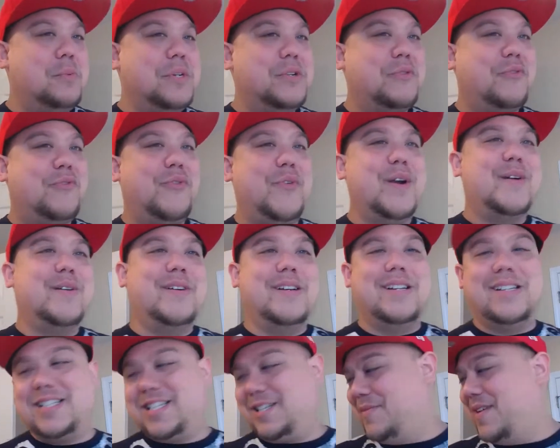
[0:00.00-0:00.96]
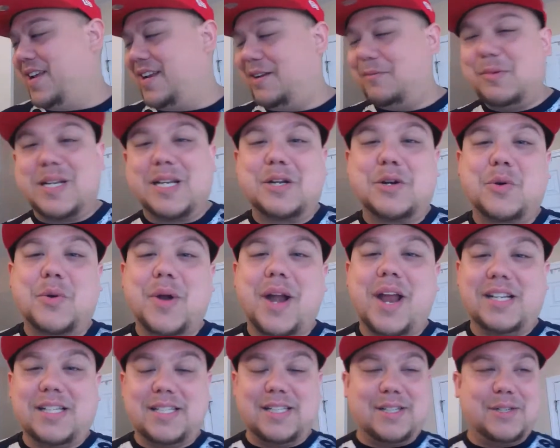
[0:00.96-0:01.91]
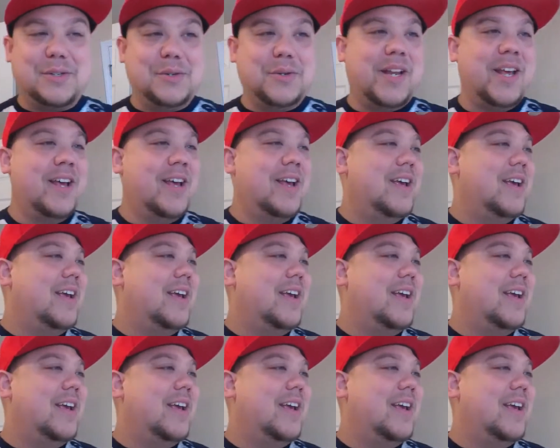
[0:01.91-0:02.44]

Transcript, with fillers: He was fearless, man. He was a crazy dude.